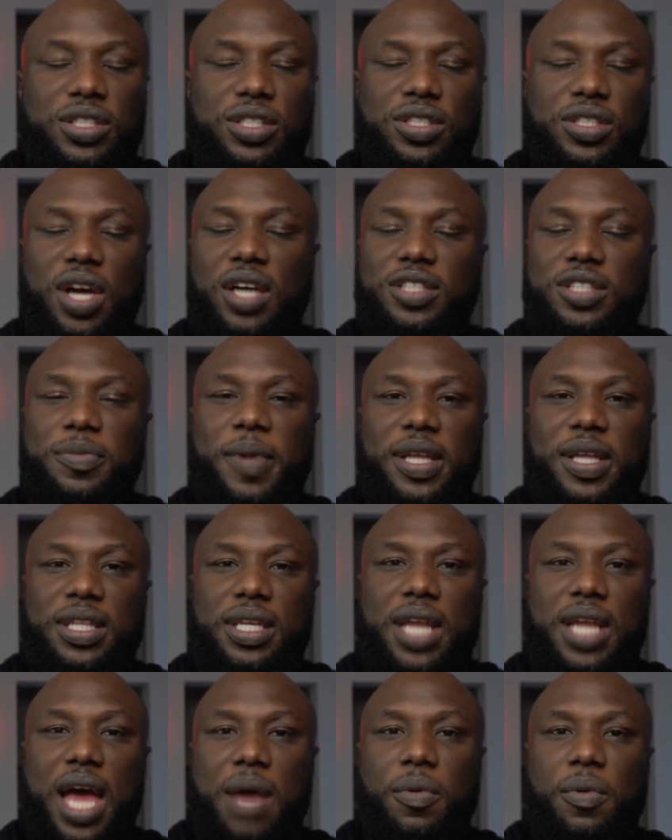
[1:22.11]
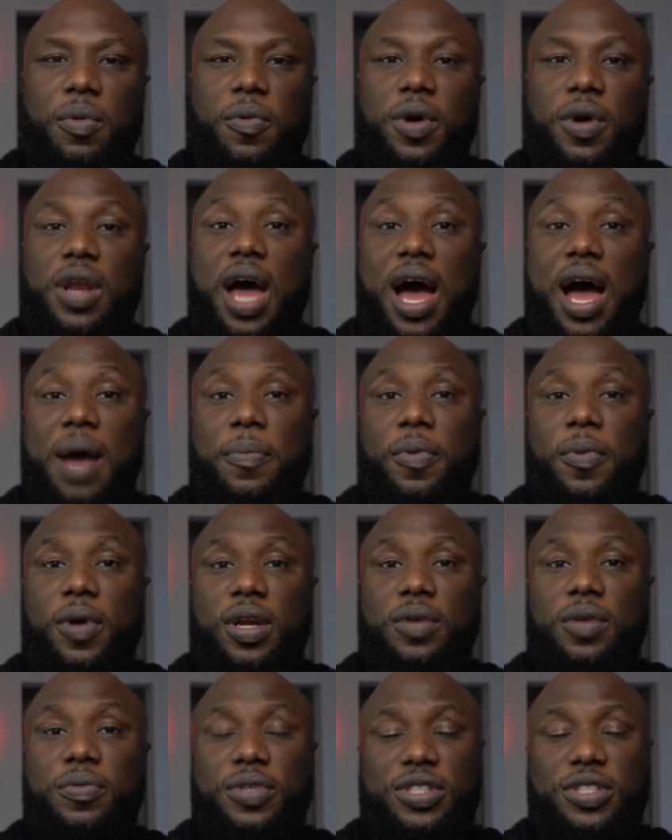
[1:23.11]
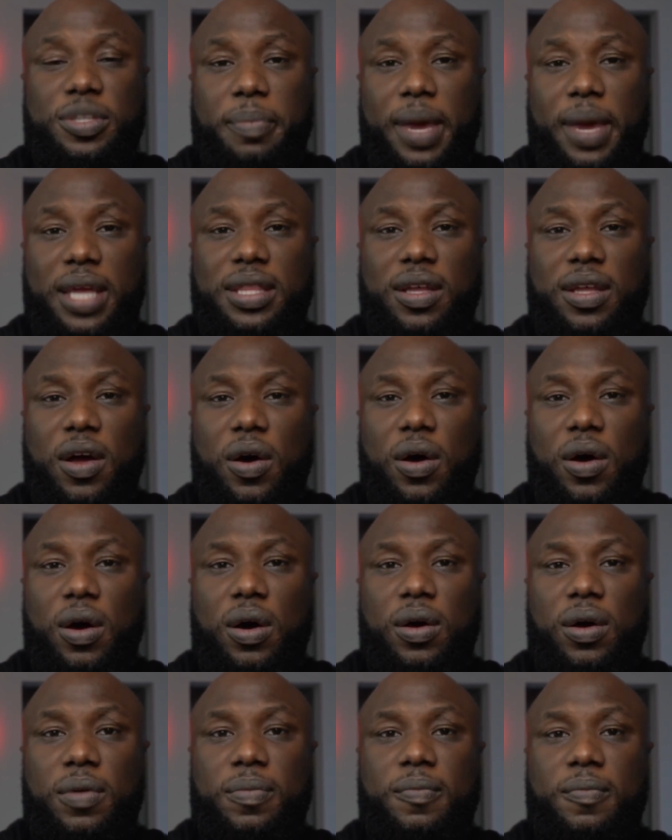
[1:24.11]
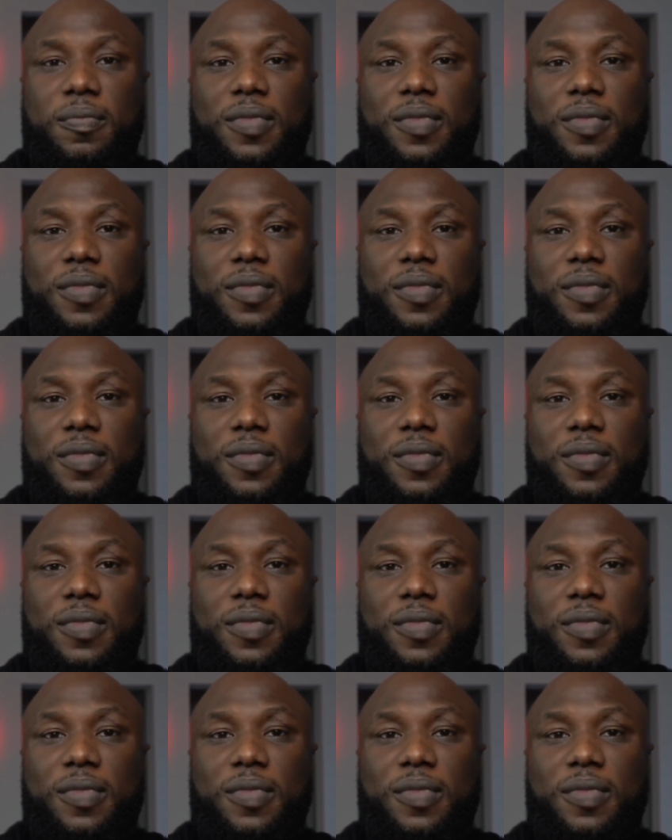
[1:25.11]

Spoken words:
talks about the 911 operator when she made the call.